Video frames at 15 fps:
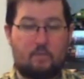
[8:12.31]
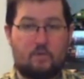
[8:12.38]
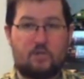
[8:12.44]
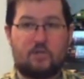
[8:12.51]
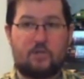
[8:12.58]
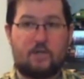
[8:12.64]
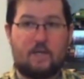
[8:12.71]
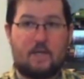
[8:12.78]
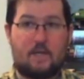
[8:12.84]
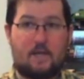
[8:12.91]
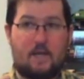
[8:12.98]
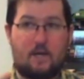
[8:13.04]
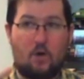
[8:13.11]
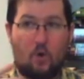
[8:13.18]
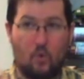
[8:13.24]
which
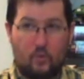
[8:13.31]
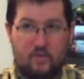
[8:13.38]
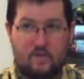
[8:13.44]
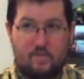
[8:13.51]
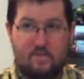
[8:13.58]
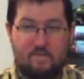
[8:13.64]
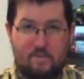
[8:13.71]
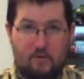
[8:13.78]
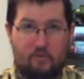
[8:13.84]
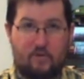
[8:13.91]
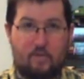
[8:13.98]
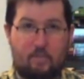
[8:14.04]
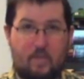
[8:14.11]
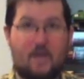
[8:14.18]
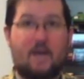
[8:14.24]
can only be followed
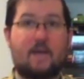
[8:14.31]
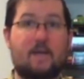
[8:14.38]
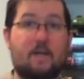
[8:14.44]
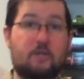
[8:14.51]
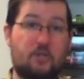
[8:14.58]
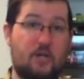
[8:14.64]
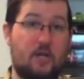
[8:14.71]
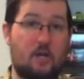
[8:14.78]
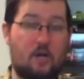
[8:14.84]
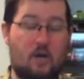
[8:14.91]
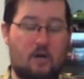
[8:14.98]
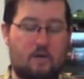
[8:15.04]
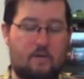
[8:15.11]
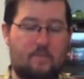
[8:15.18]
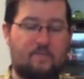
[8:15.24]
up by a cheating
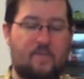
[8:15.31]
card.